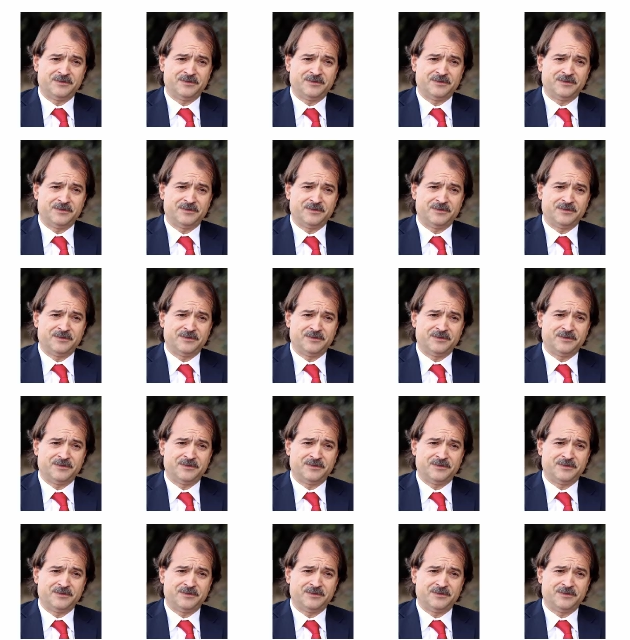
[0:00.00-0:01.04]

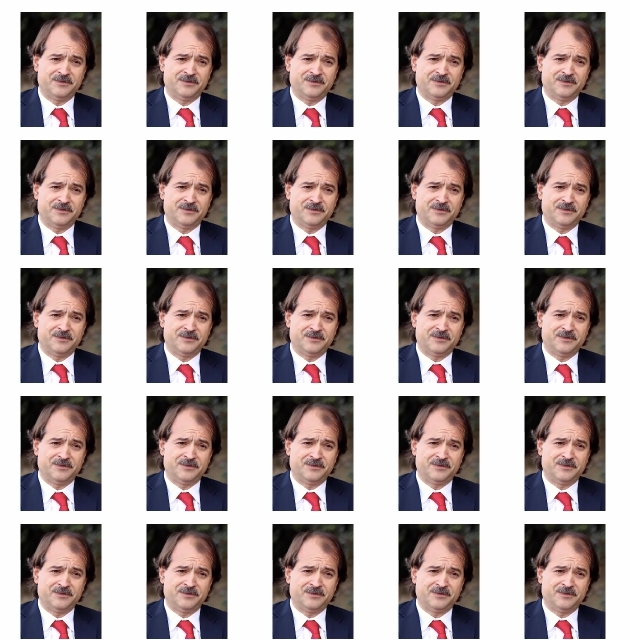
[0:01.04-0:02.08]

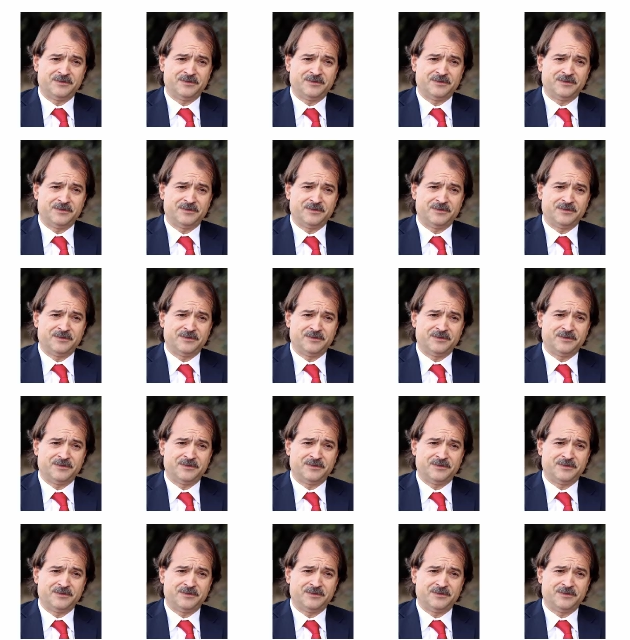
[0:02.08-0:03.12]

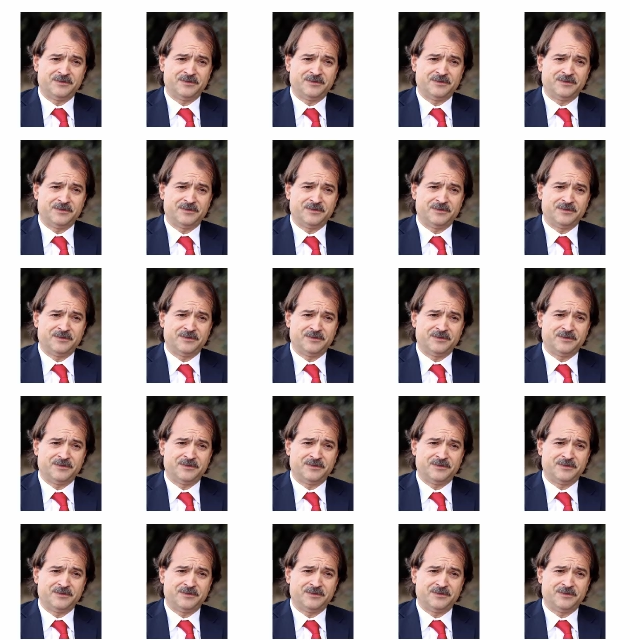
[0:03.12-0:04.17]

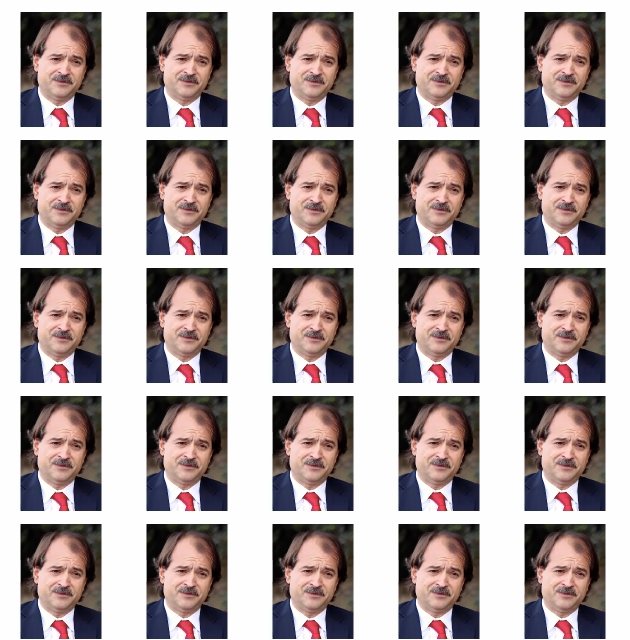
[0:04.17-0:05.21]

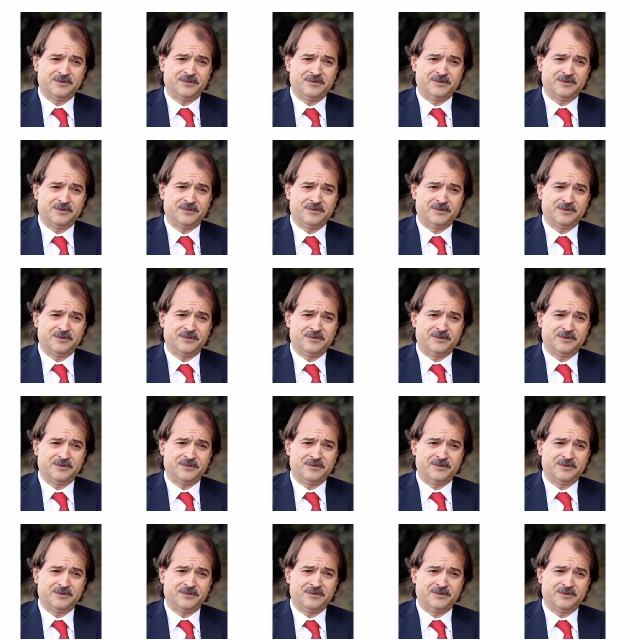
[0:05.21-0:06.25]

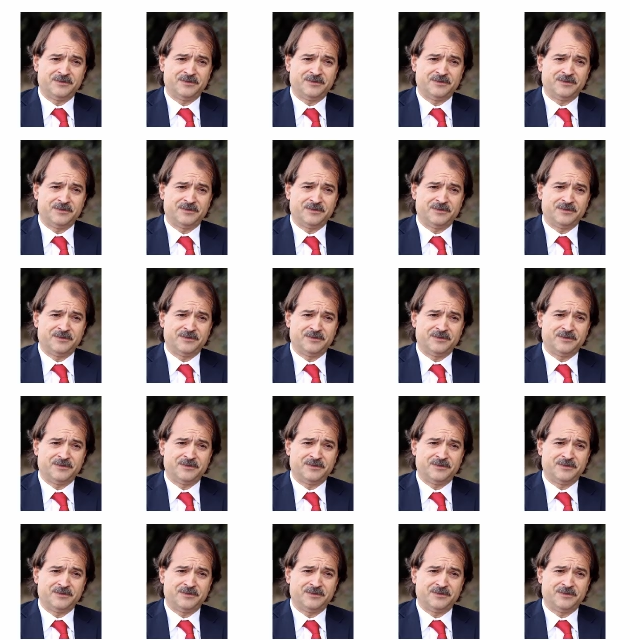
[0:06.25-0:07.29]

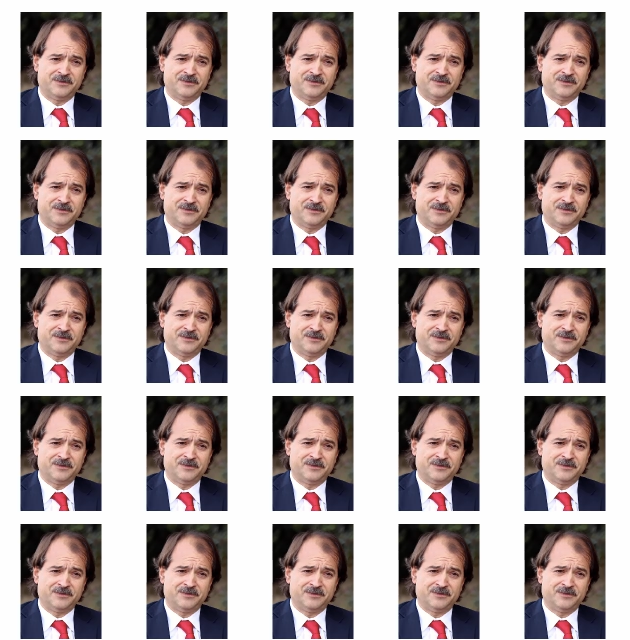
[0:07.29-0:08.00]
The face doesn't move, so there is nothing to read.